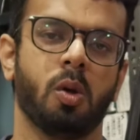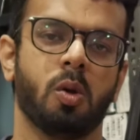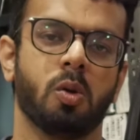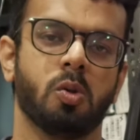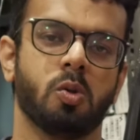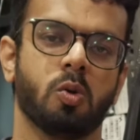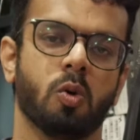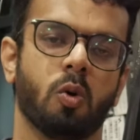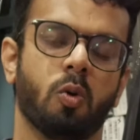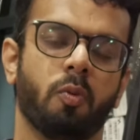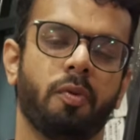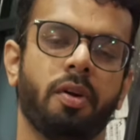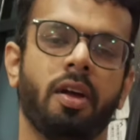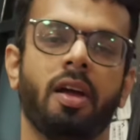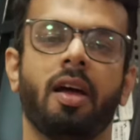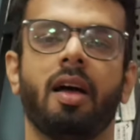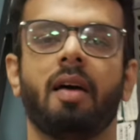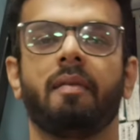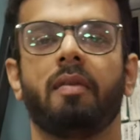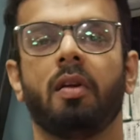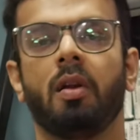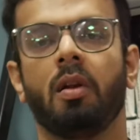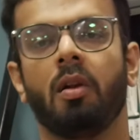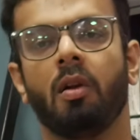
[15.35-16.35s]
So we
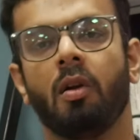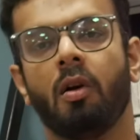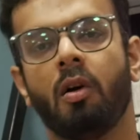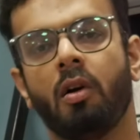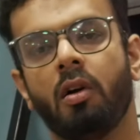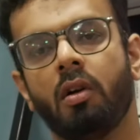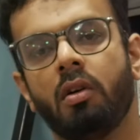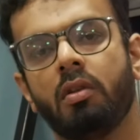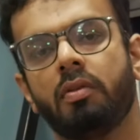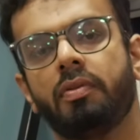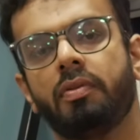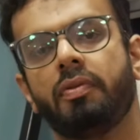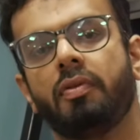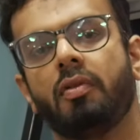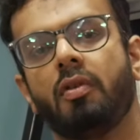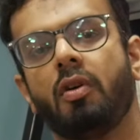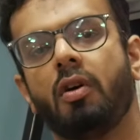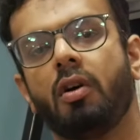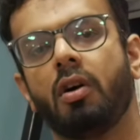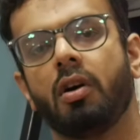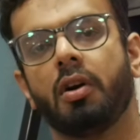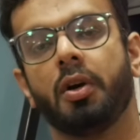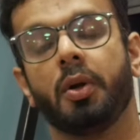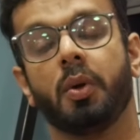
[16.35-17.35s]
have a lot of
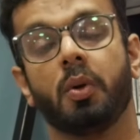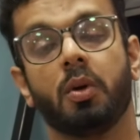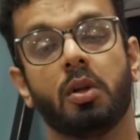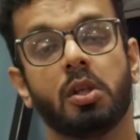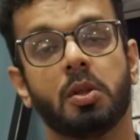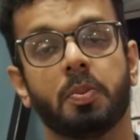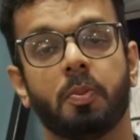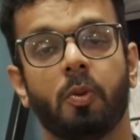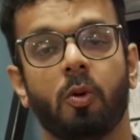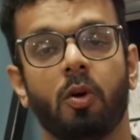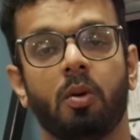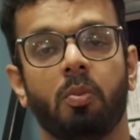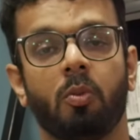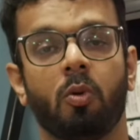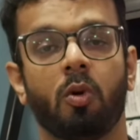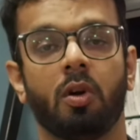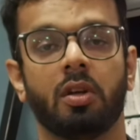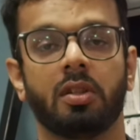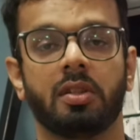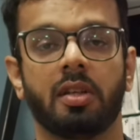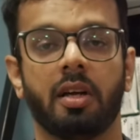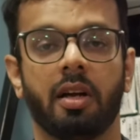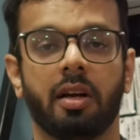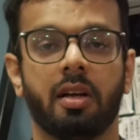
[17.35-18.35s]
dual sport
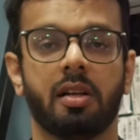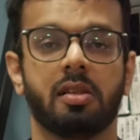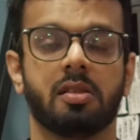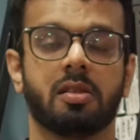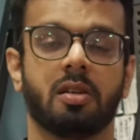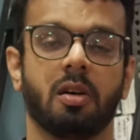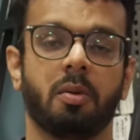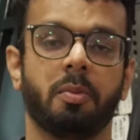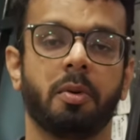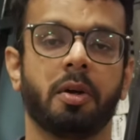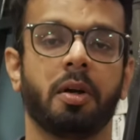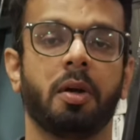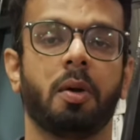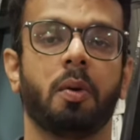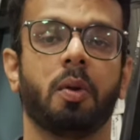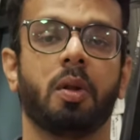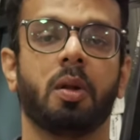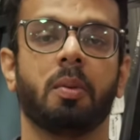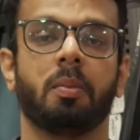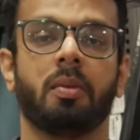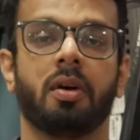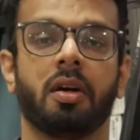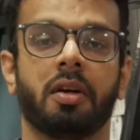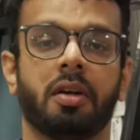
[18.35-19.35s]
motorcycles coming into
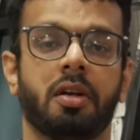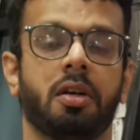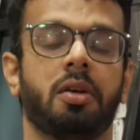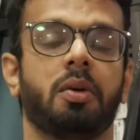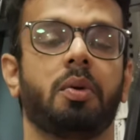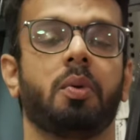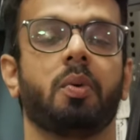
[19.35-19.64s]
the market.